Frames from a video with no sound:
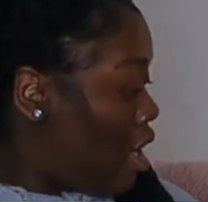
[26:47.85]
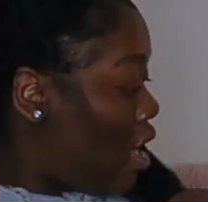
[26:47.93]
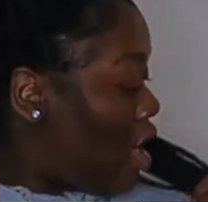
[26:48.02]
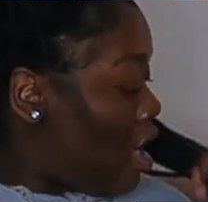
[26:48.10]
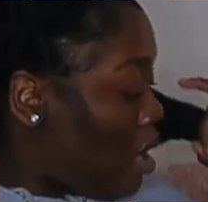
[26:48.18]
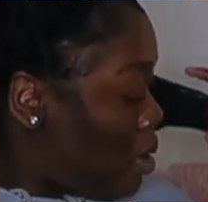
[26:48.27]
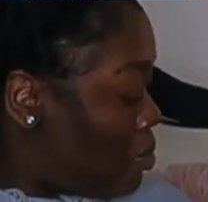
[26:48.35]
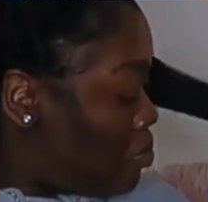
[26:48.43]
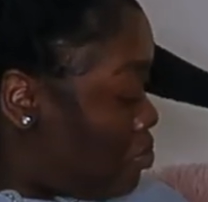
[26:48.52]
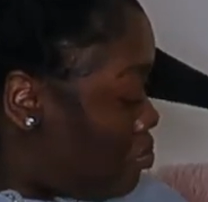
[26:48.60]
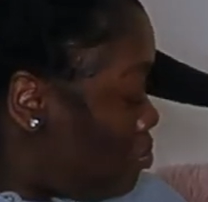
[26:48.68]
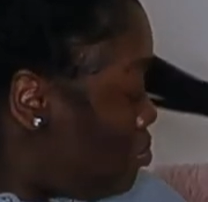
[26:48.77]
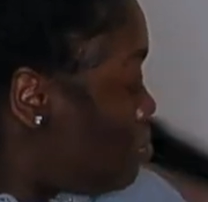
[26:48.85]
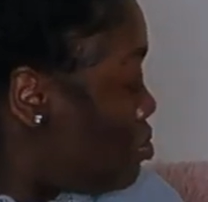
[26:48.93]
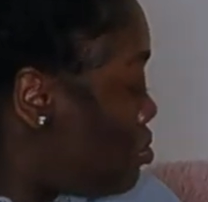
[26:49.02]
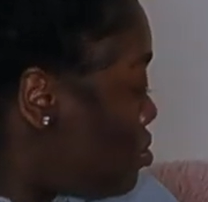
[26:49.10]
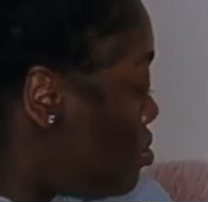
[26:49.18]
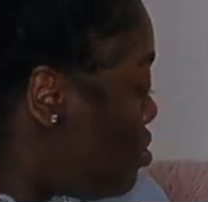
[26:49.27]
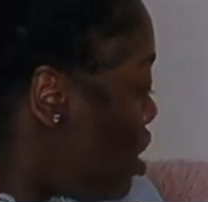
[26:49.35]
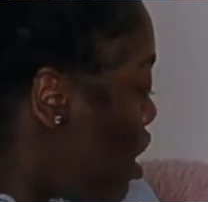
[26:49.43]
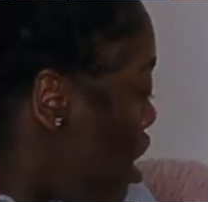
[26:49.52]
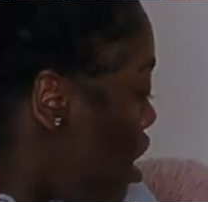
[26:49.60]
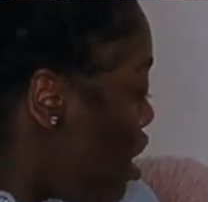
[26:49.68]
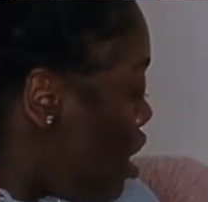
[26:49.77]

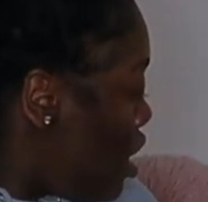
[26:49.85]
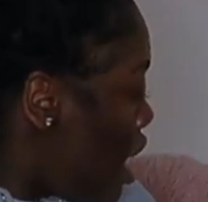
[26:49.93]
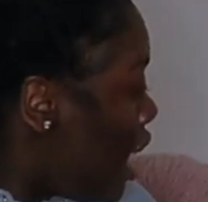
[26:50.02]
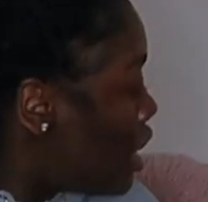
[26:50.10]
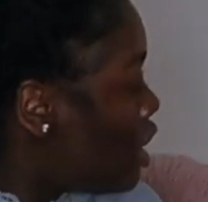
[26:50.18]
Yeah,